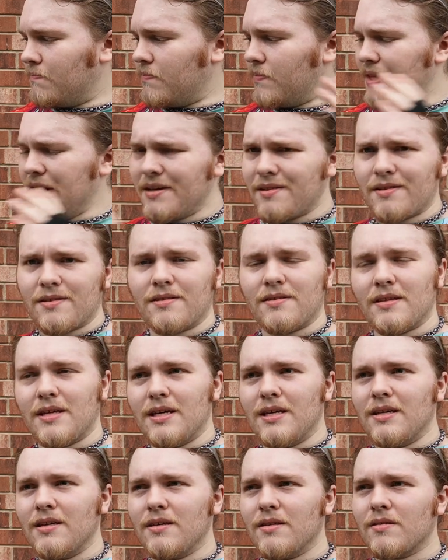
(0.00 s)
This
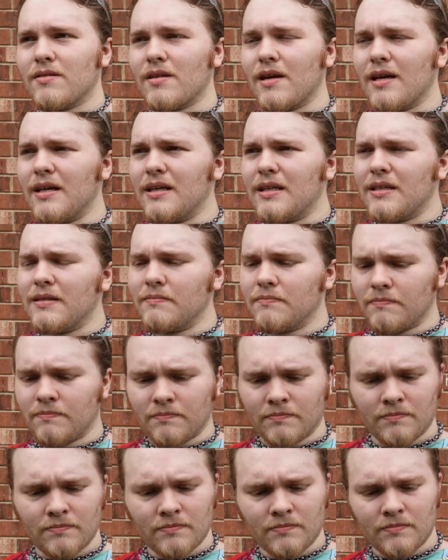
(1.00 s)
is
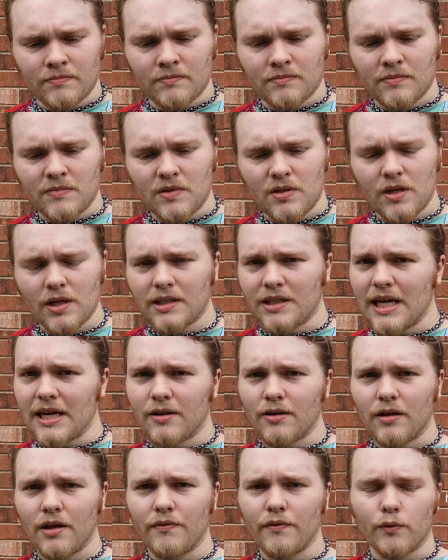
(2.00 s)
you can take
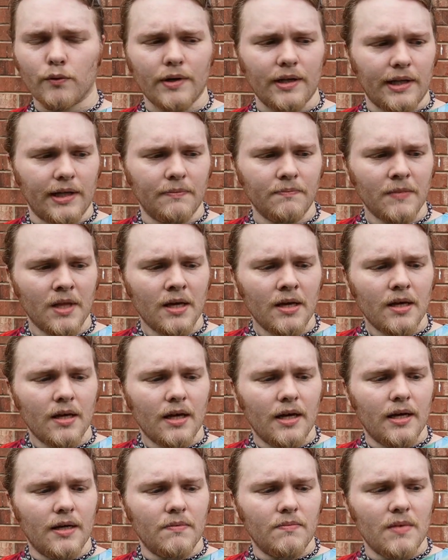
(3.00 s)
it or leave it, really.
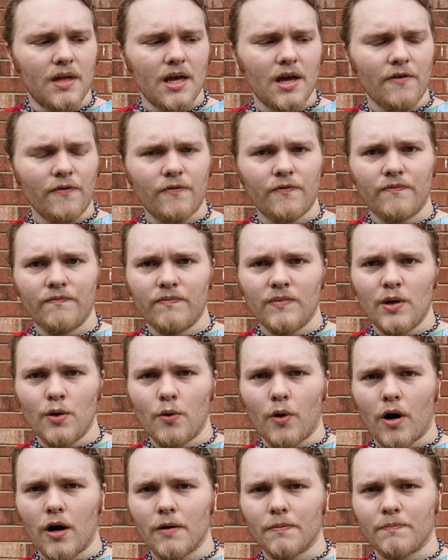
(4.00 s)
If
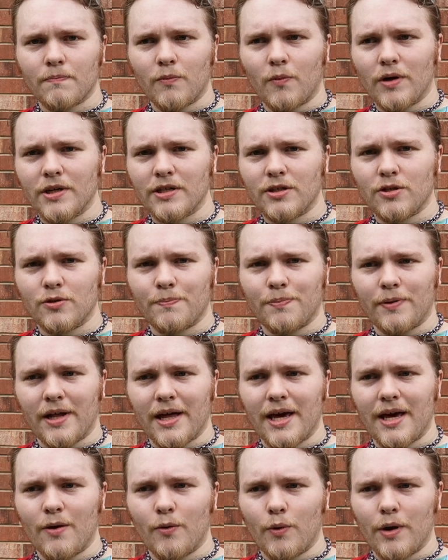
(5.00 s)
you are wanting to
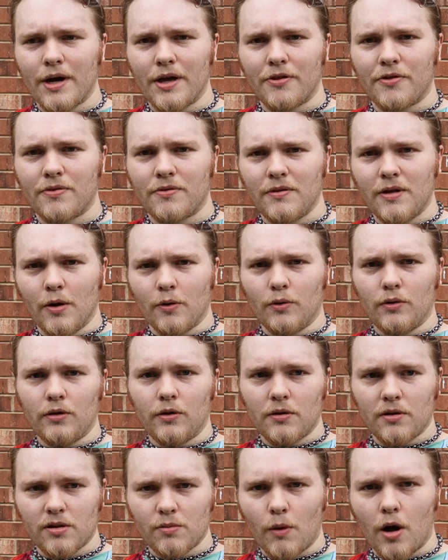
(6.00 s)
play with
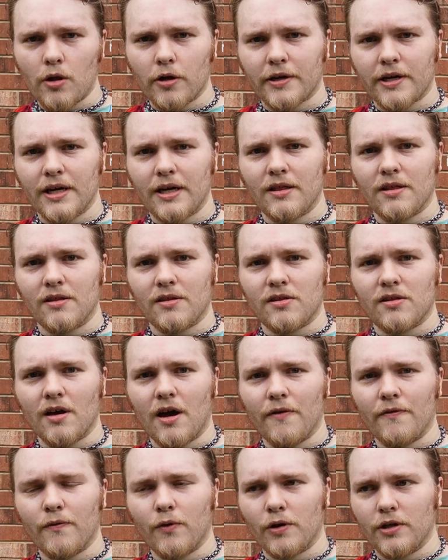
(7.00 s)
smaller kids and
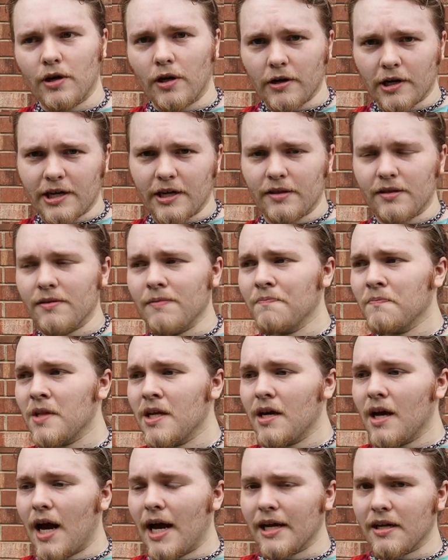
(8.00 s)
stuff, or younger kids,
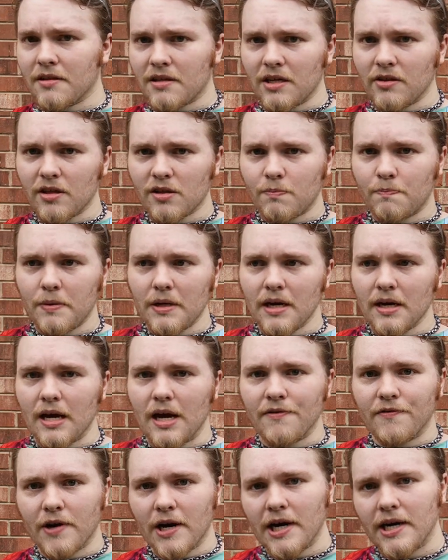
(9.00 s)
I can see this being
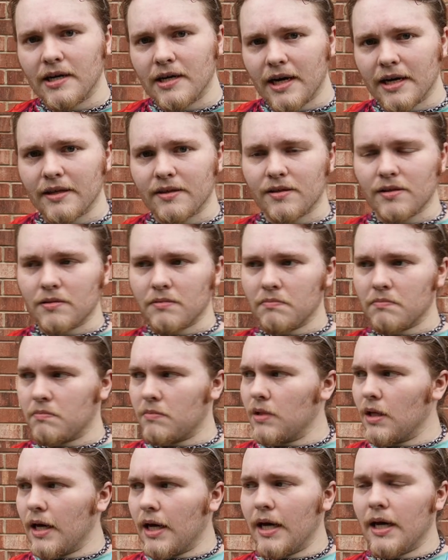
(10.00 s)
a very nice
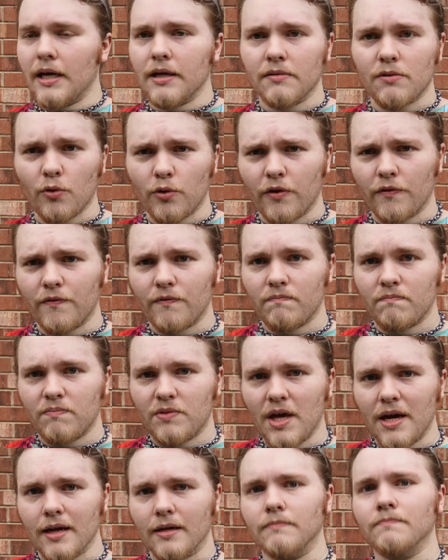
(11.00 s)
sort of
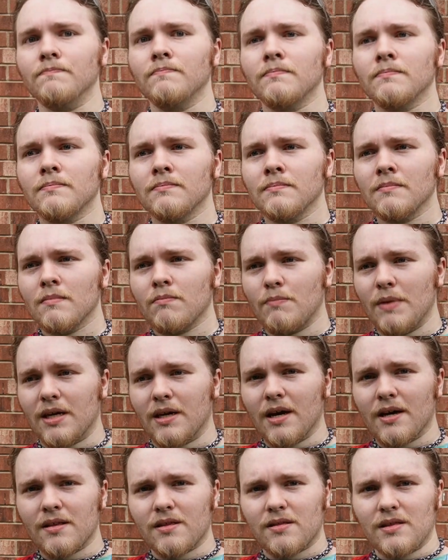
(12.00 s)
thing,
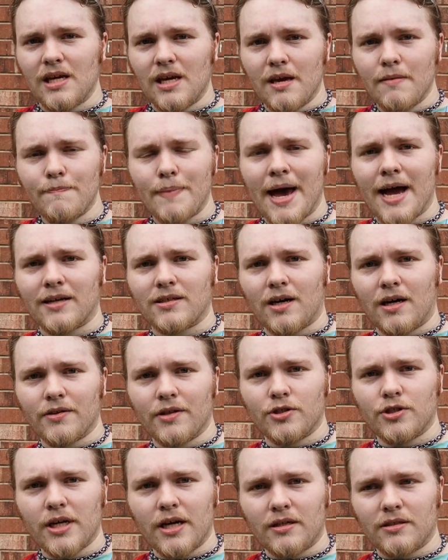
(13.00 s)
because the impact on
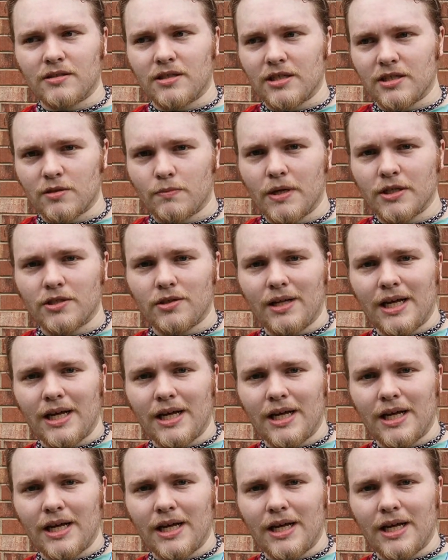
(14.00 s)
the gels is much